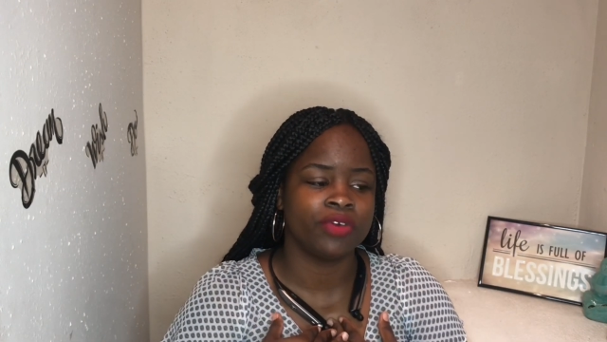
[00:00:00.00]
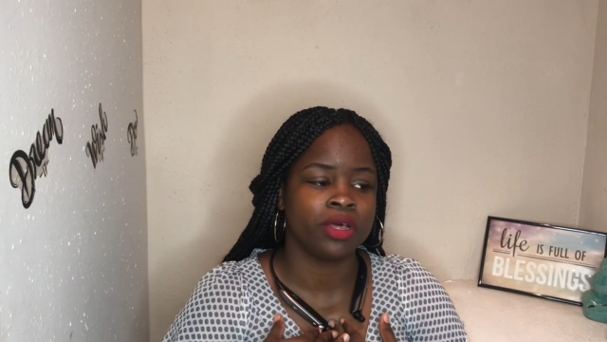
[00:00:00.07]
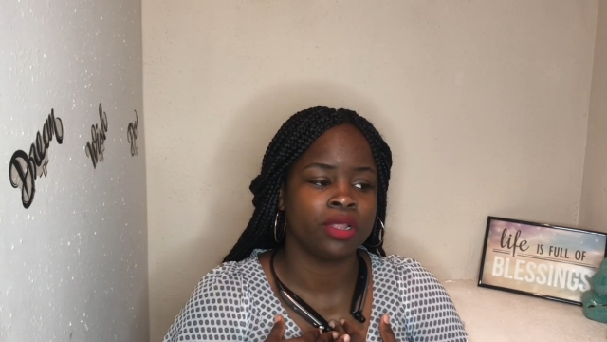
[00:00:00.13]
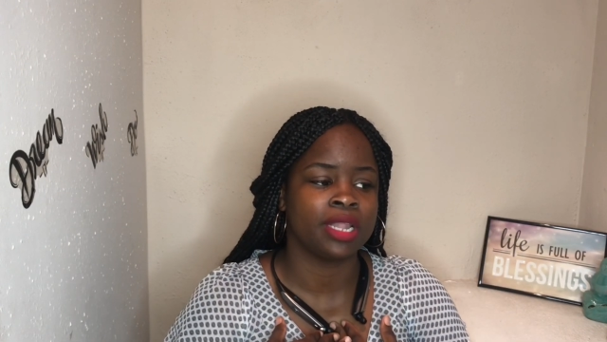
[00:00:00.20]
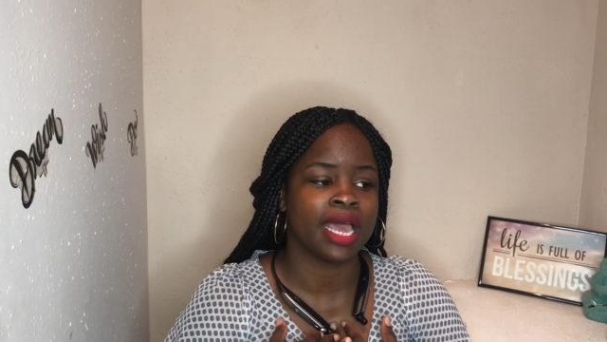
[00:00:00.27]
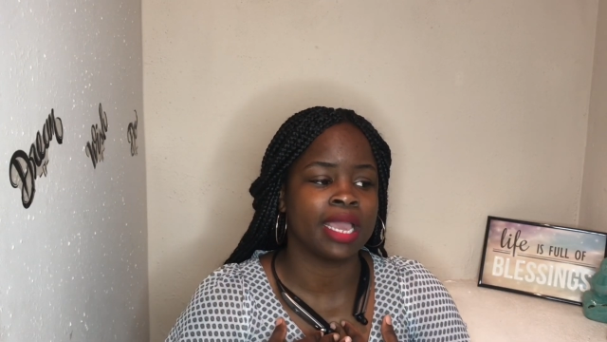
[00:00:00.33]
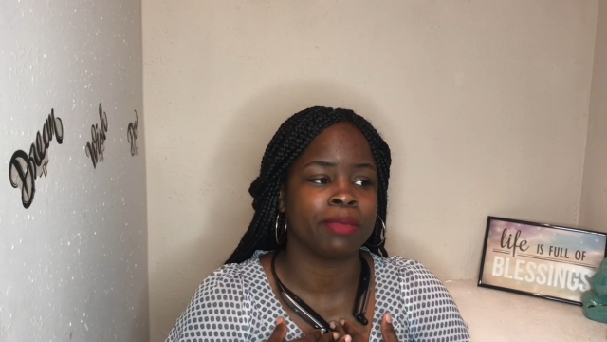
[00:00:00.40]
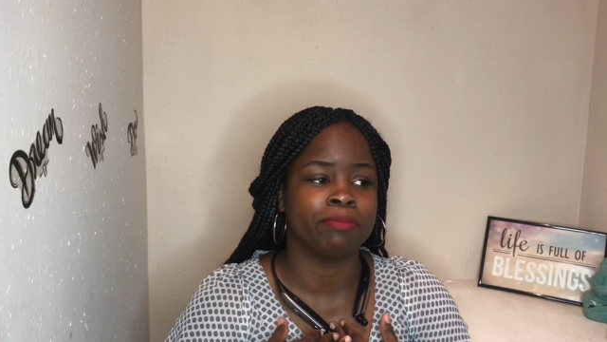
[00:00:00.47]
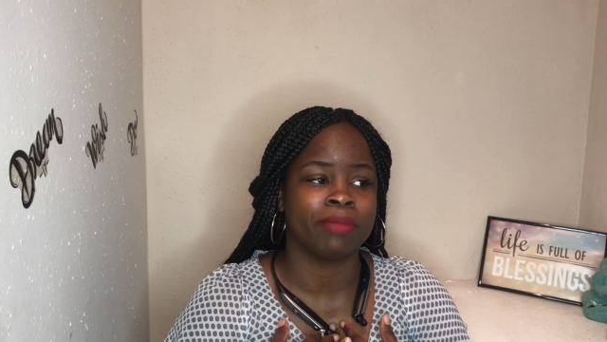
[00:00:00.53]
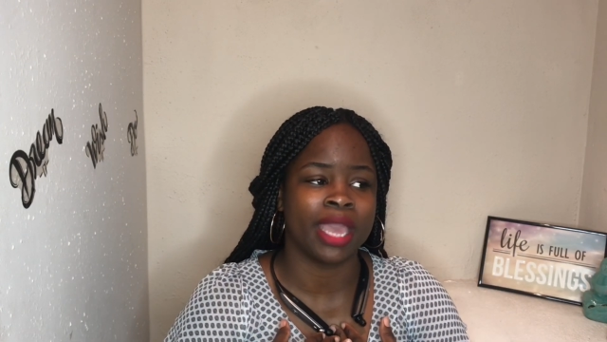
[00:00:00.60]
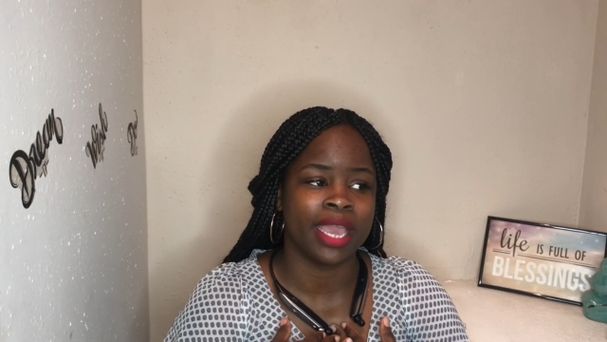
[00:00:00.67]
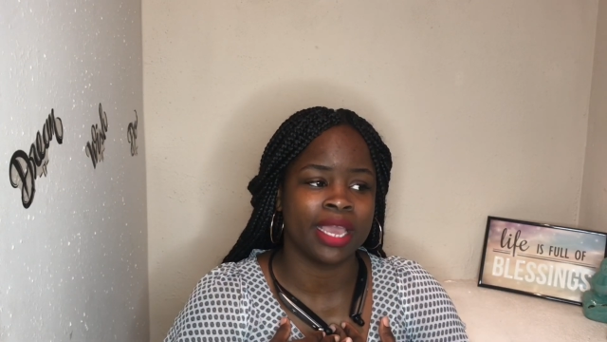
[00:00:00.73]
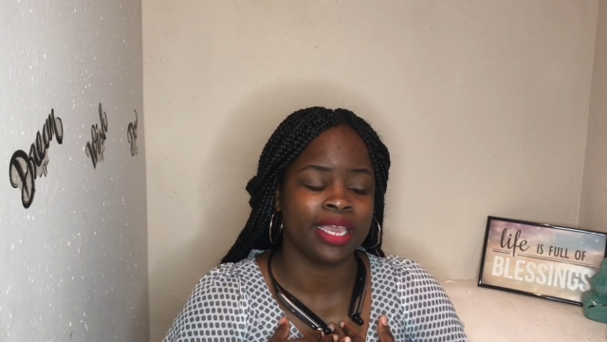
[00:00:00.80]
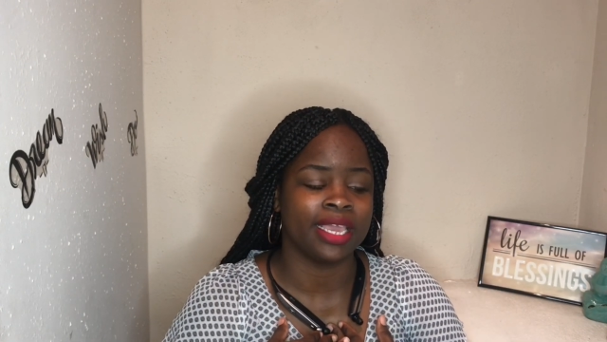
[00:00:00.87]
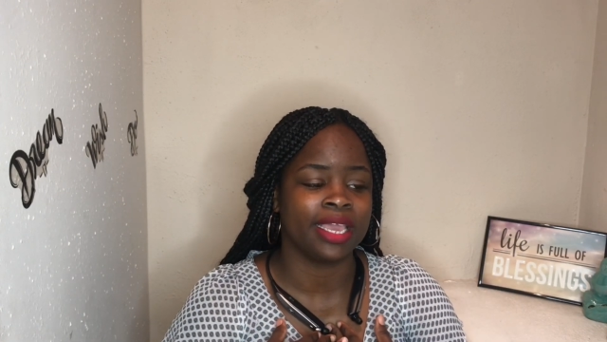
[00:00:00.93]
felt like
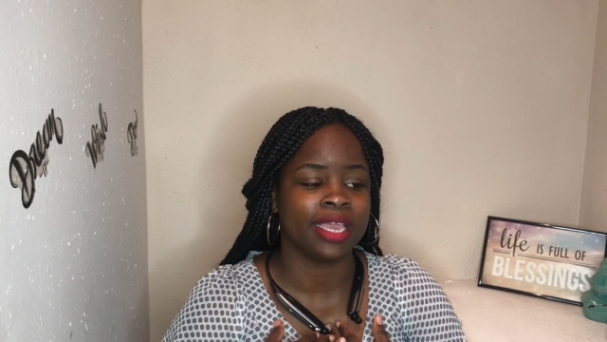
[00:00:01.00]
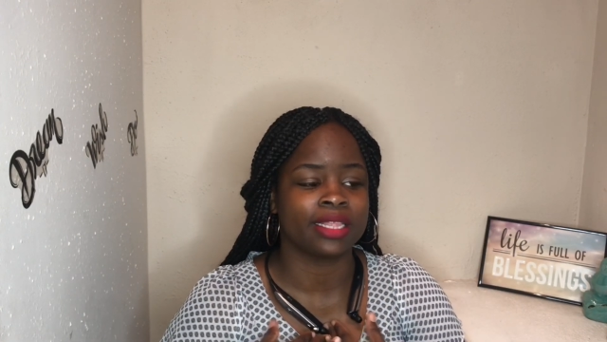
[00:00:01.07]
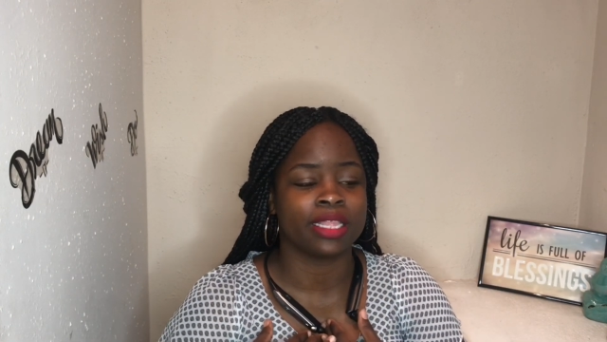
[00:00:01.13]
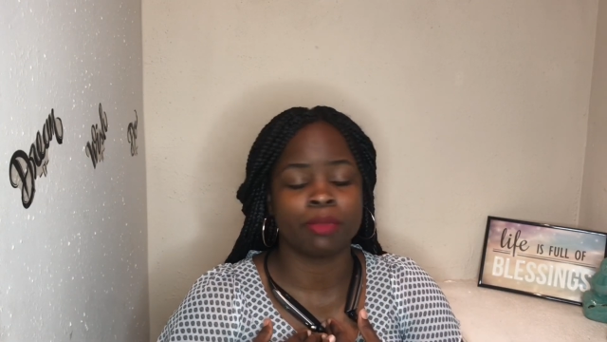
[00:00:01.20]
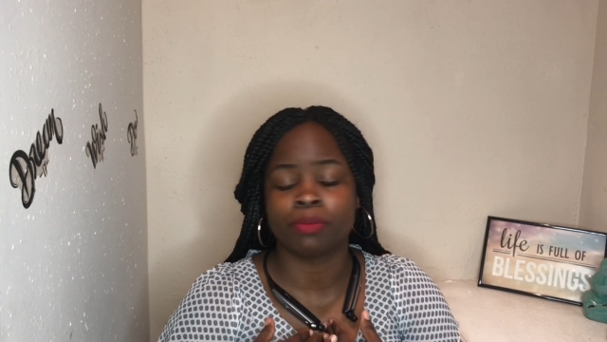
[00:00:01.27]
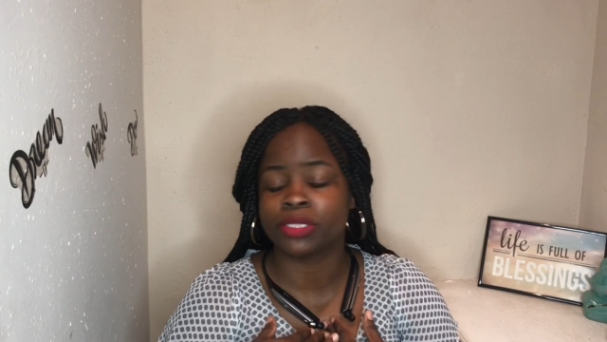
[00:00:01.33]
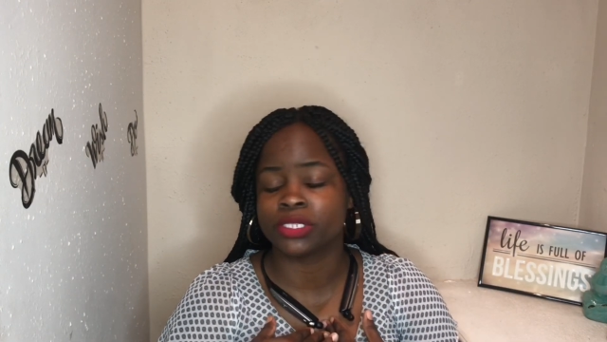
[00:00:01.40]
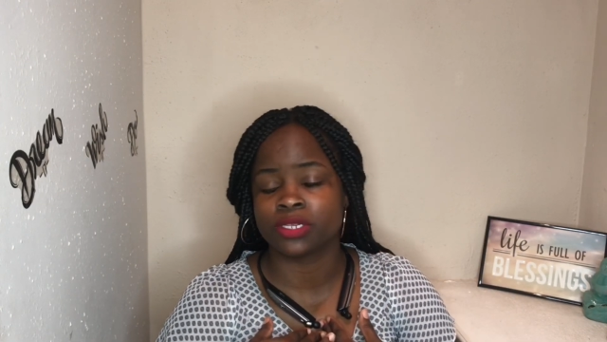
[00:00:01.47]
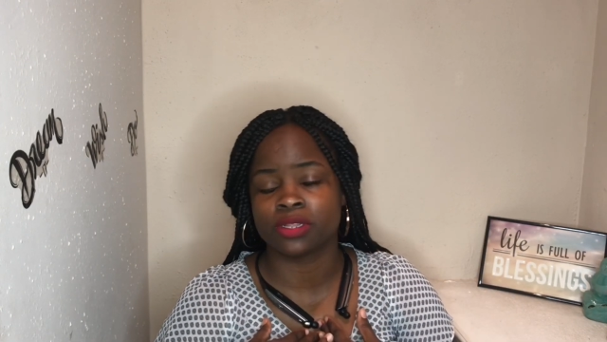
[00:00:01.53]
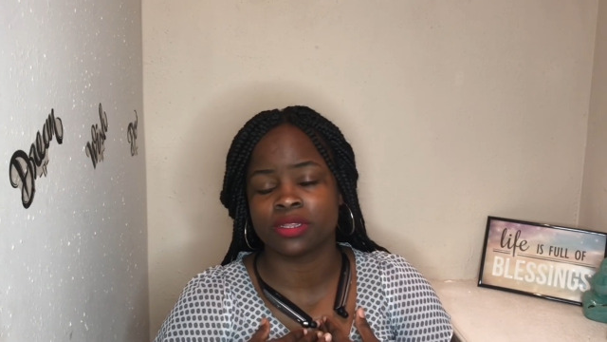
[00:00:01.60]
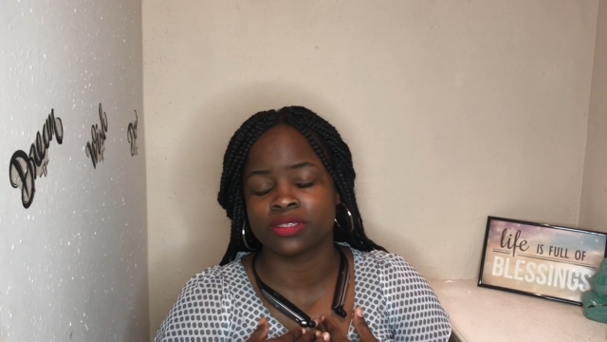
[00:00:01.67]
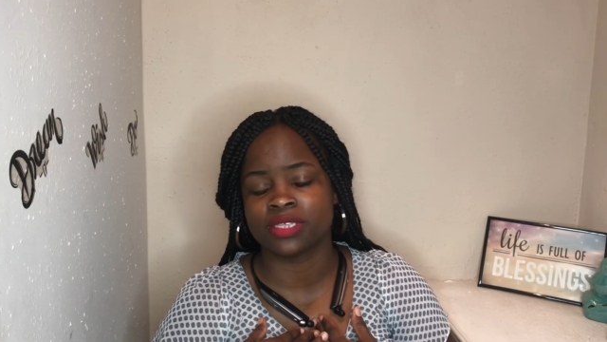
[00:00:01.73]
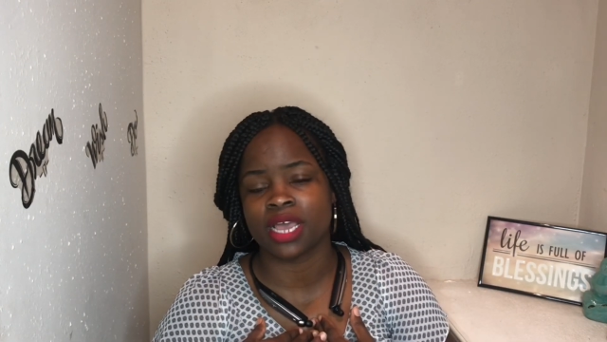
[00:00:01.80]
Maggie at that particular